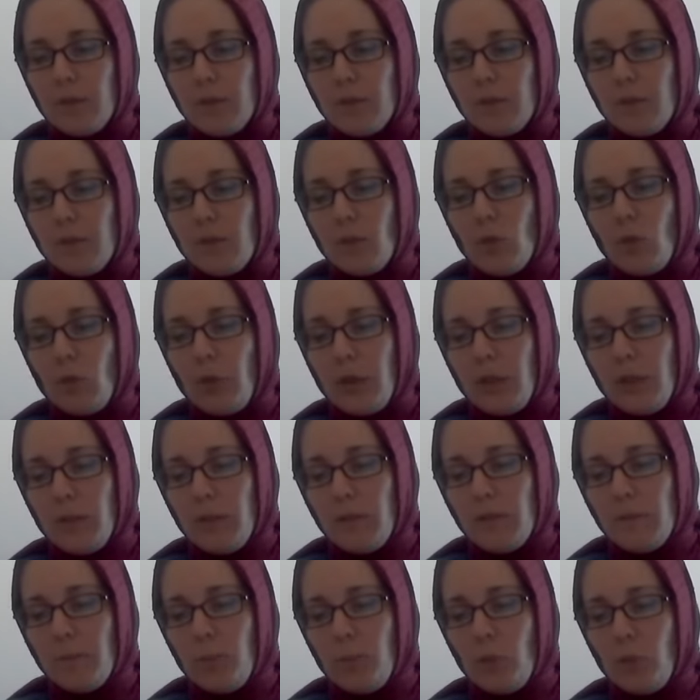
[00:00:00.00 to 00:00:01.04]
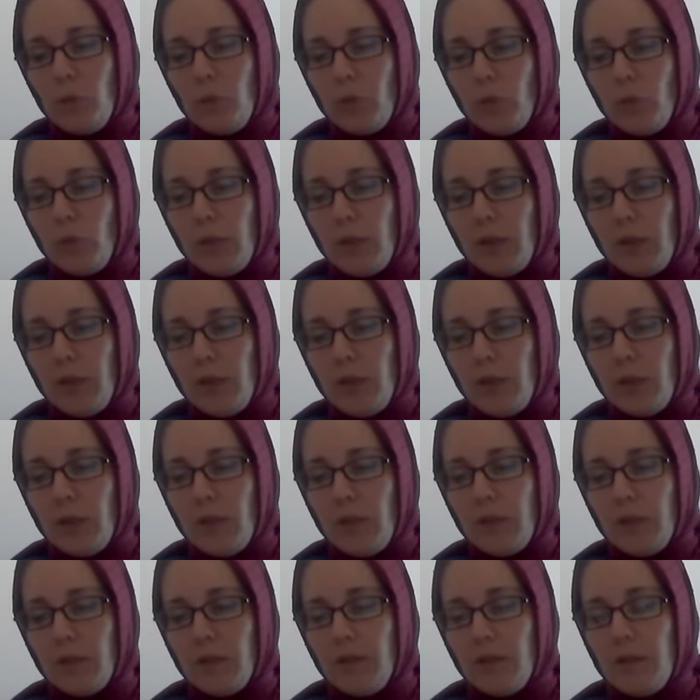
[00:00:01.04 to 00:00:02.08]
So in this book,
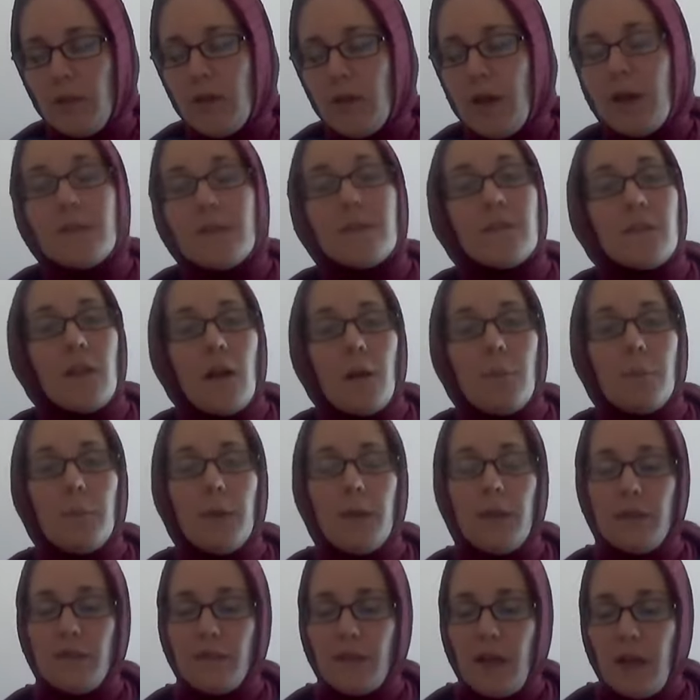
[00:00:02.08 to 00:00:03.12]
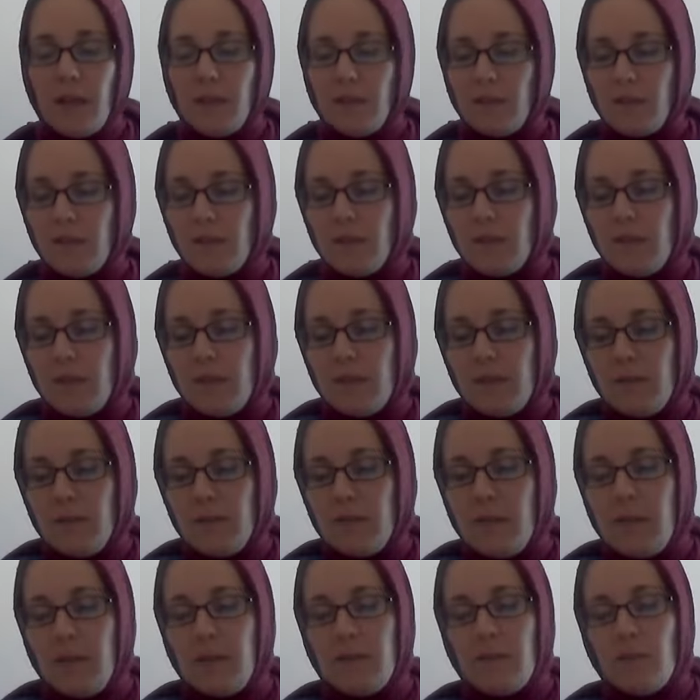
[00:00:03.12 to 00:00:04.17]
there are some titles.
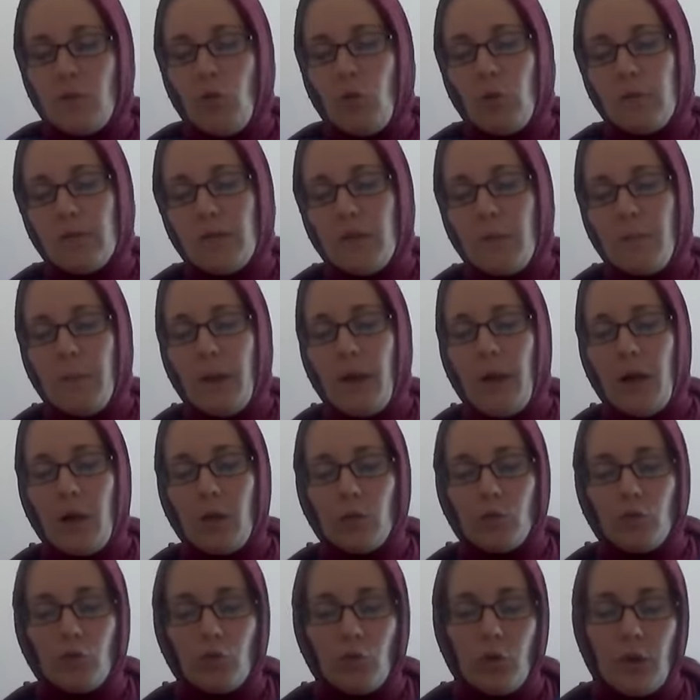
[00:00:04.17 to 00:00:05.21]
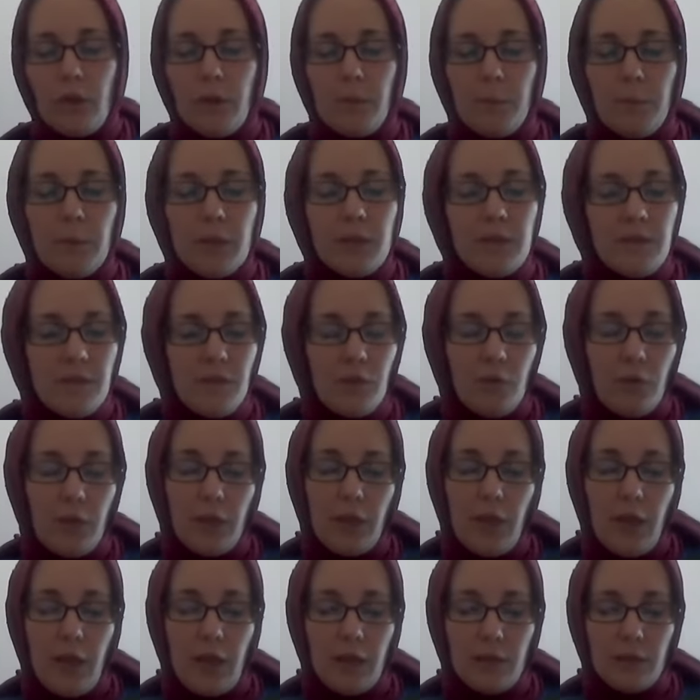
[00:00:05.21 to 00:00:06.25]
It talks about
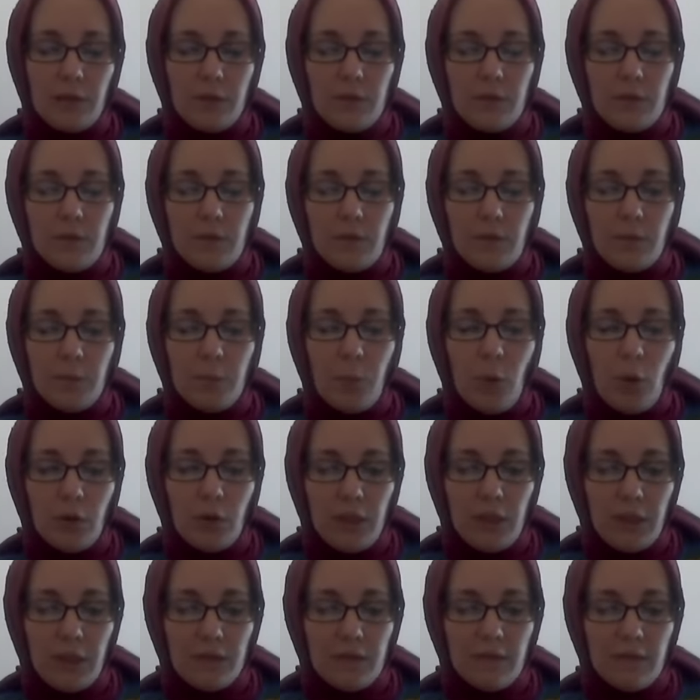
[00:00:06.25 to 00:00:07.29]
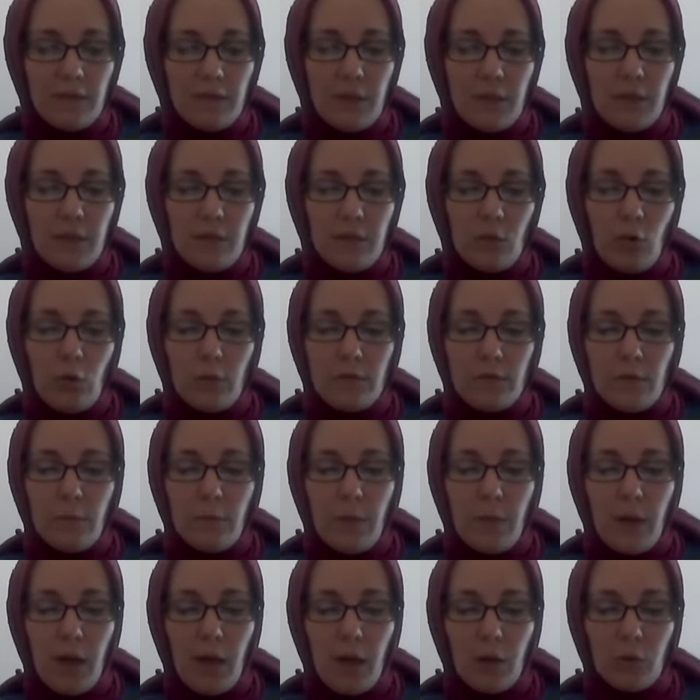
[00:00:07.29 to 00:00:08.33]
military and politics. It talks
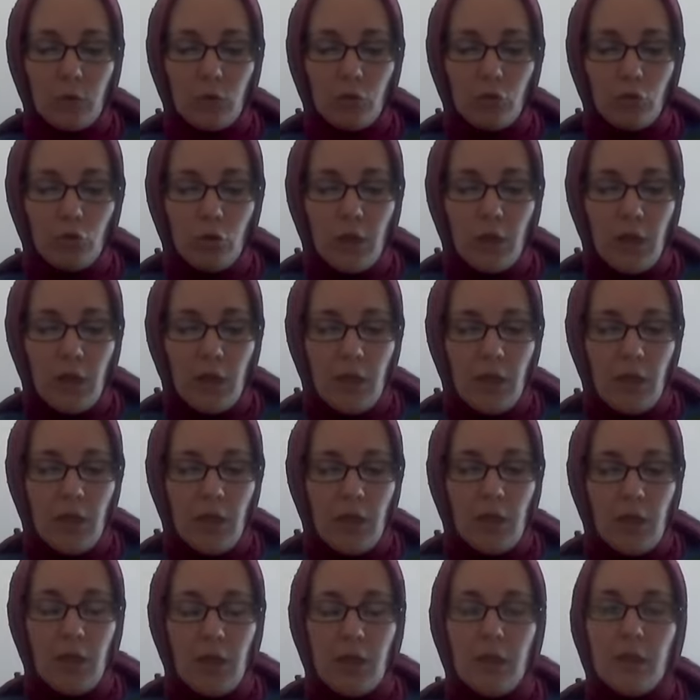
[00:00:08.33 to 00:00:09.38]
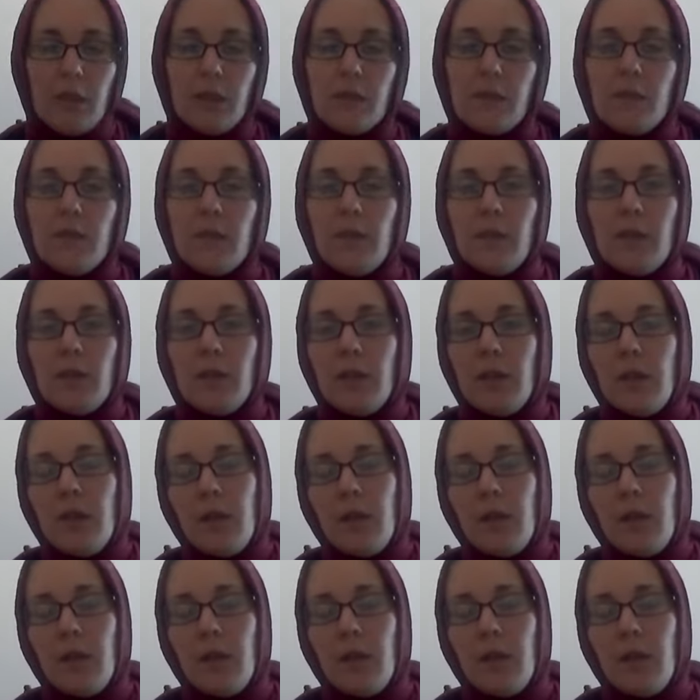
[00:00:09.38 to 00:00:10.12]
about the